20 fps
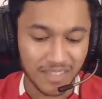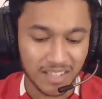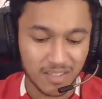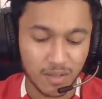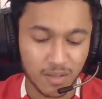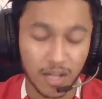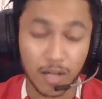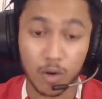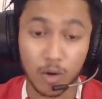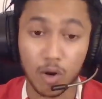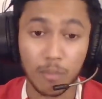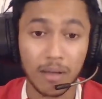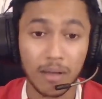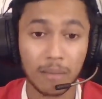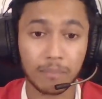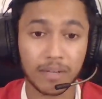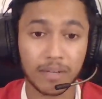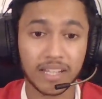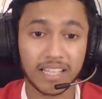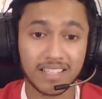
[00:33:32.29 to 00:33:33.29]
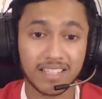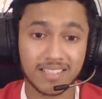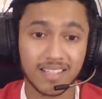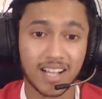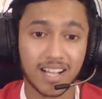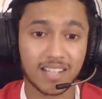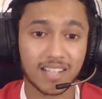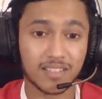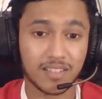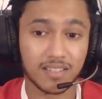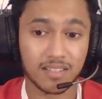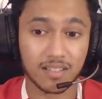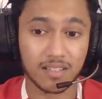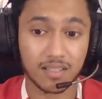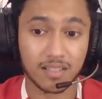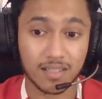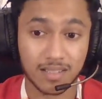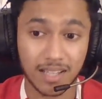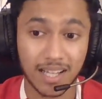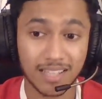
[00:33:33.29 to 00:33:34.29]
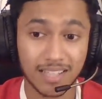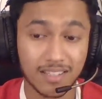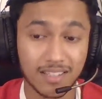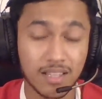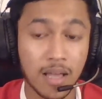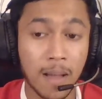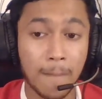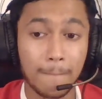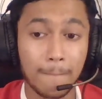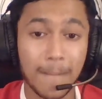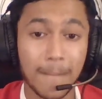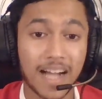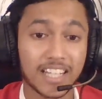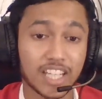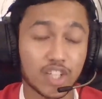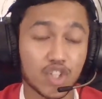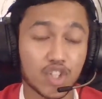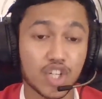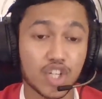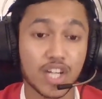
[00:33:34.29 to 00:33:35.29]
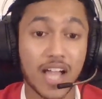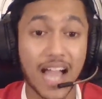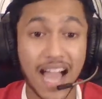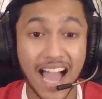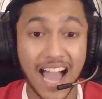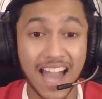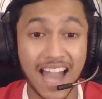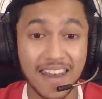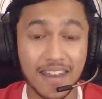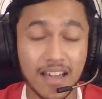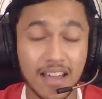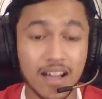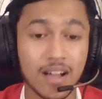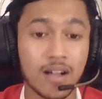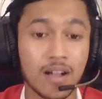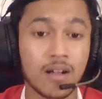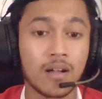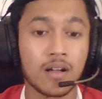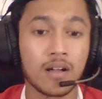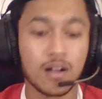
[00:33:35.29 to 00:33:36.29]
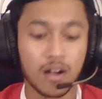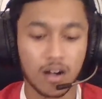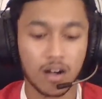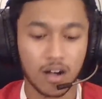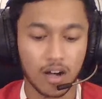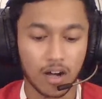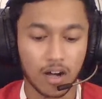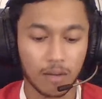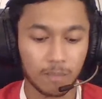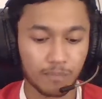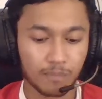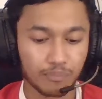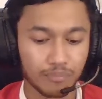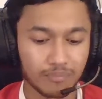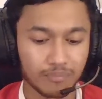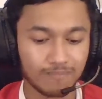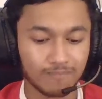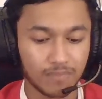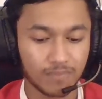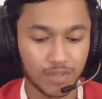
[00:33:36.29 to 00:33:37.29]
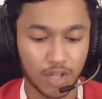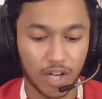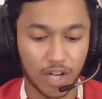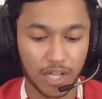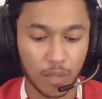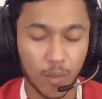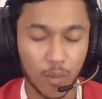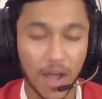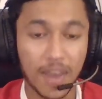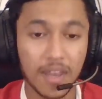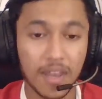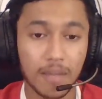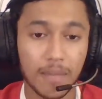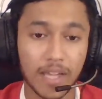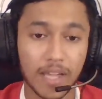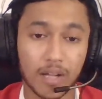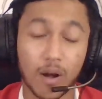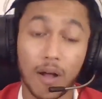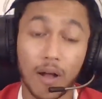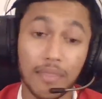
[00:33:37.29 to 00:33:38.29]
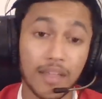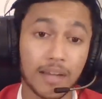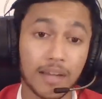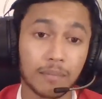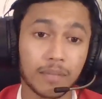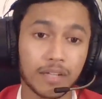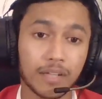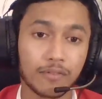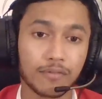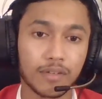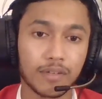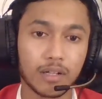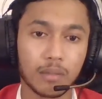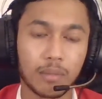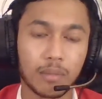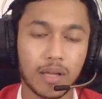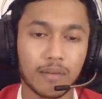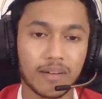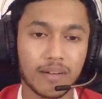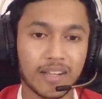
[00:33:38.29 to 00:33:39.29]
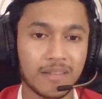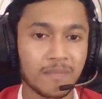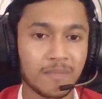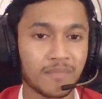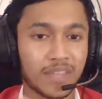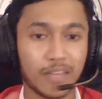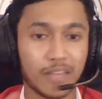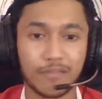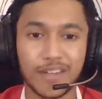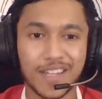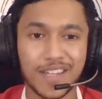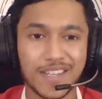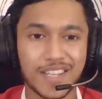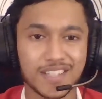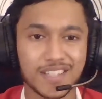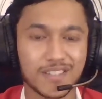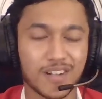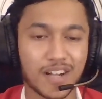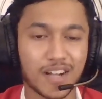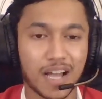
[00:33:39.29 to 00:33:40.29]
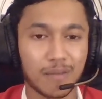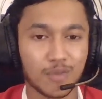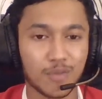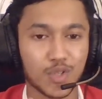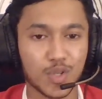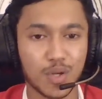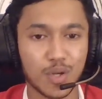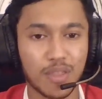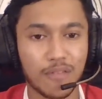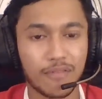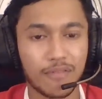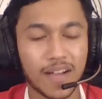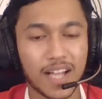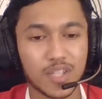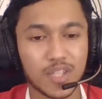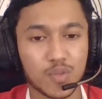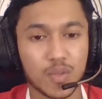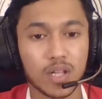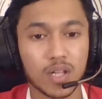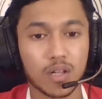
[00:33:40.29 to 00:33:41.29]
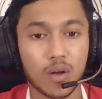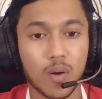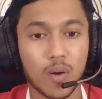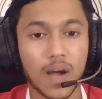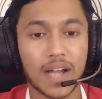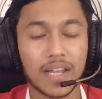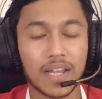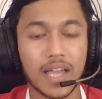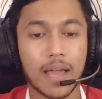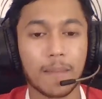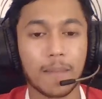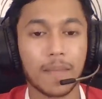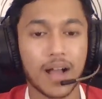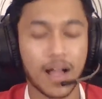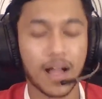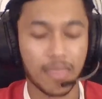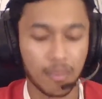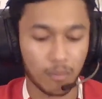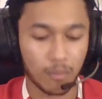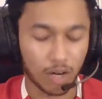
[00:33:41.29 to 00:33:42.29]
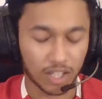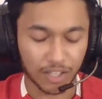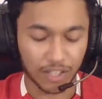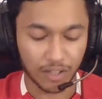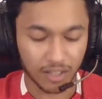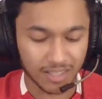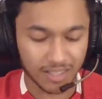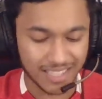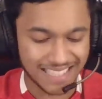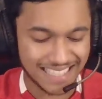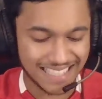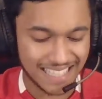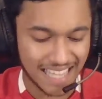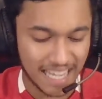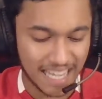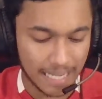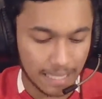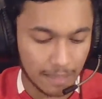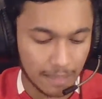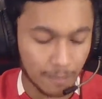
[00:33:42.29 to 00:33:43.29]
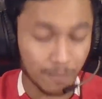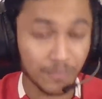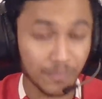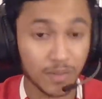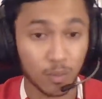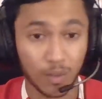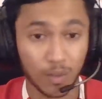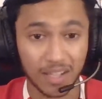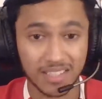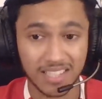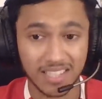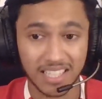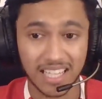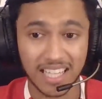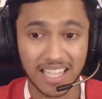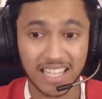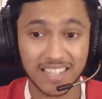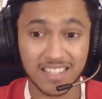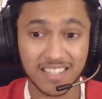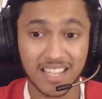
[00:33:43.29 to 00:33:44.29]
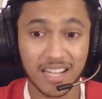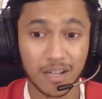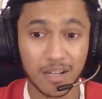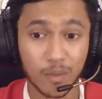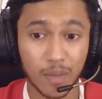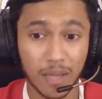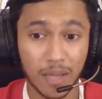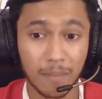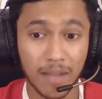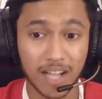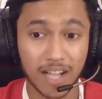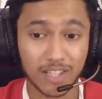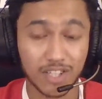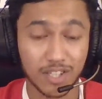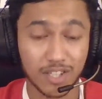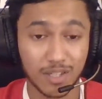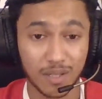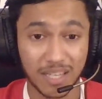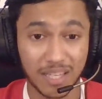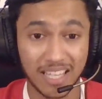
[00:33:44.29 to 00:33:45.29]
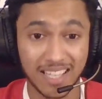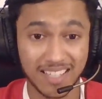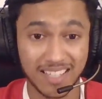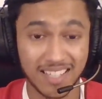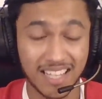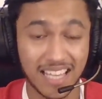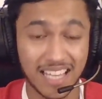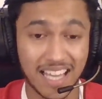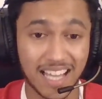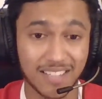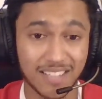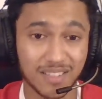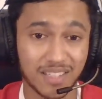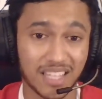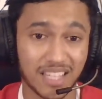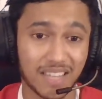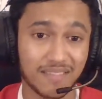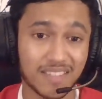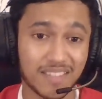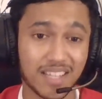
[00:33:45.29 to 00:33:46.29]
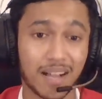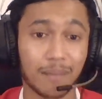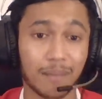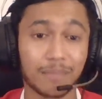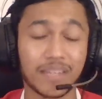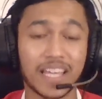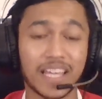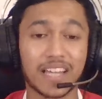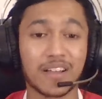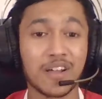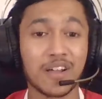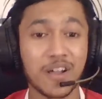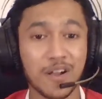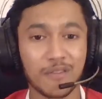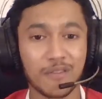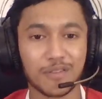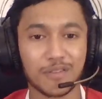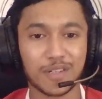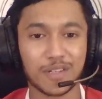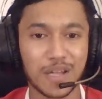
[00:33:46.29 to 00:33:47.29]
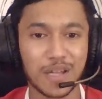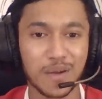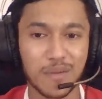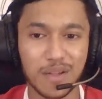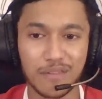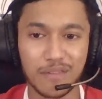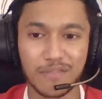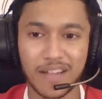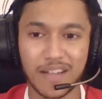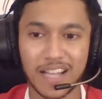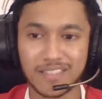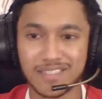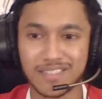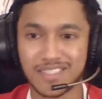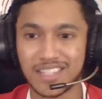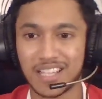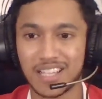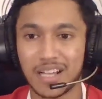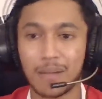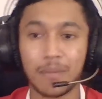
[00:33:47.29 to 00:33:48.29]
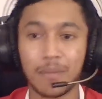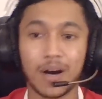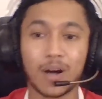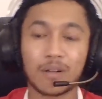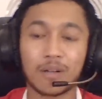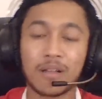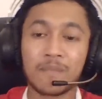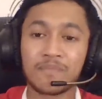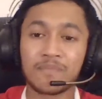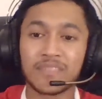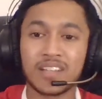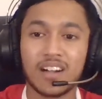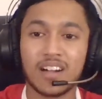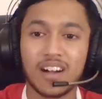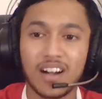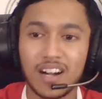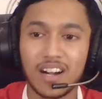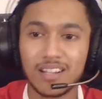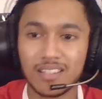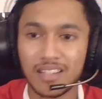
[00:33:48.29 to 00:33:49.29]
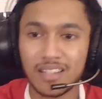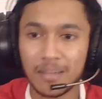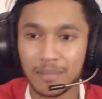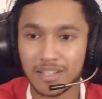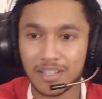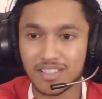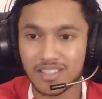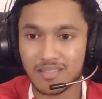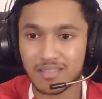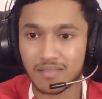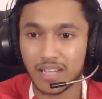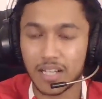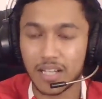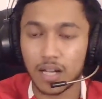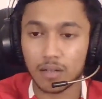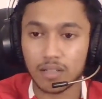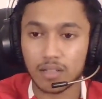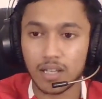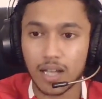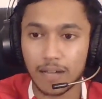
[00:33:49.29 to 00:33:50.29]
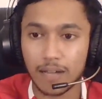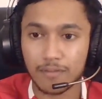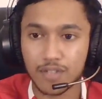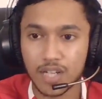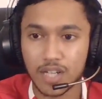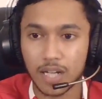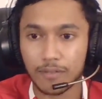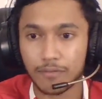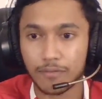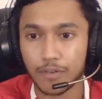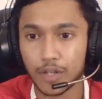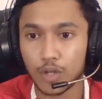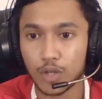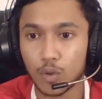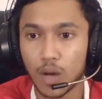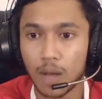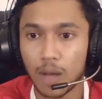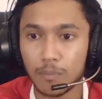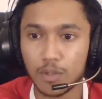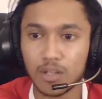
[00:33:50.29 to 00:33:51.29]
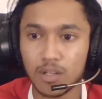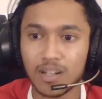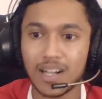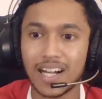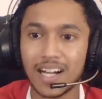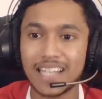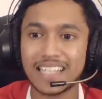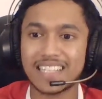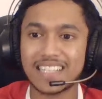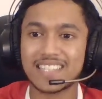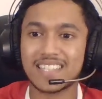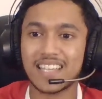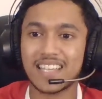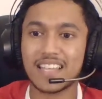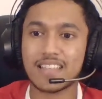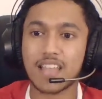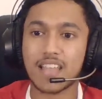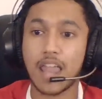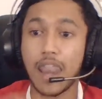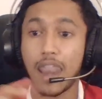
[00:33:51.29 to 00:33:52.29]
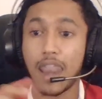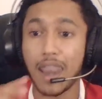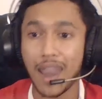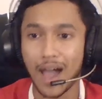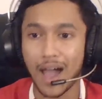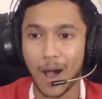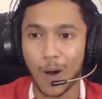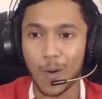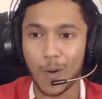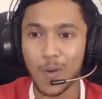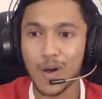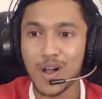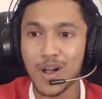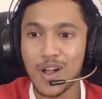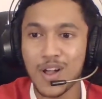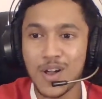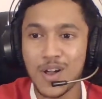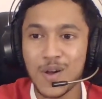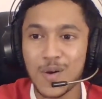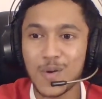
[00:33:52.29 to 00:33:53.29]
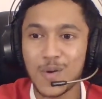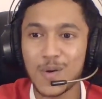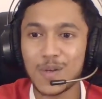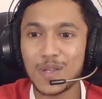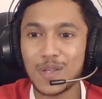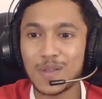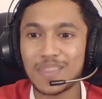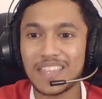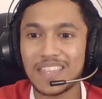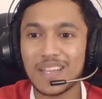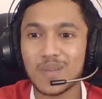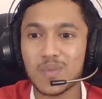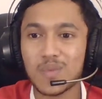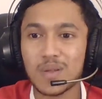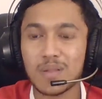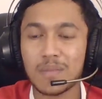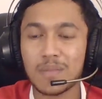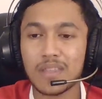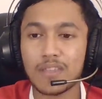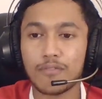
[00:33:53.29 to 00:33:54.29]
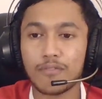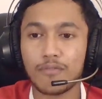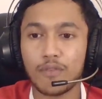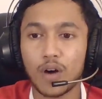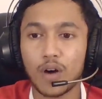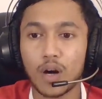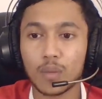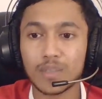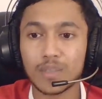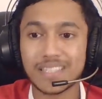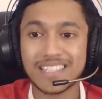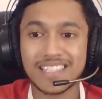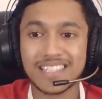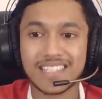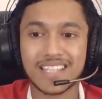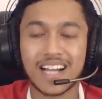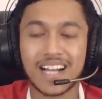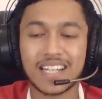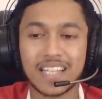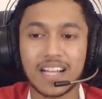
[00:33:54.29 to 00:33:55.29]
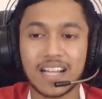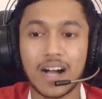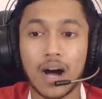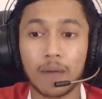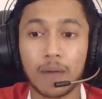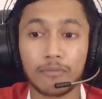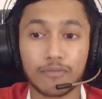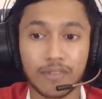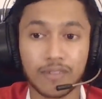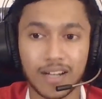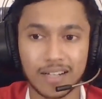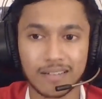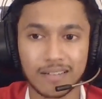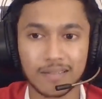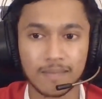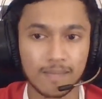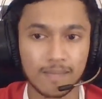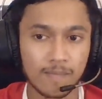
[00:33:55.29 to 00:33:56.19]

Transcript: So I hope and pray he starts Matic and Donny van de Beek on that midfield pivot. If he does not, I'm sure the fans will go at him at the Molineux Stadium. Once again, it's an away match, so yes, he has to give something for the away fans to sing about. Let me just read out the live chat for you. Abdul Khalik says, now, who do you think will be the forward starting up front?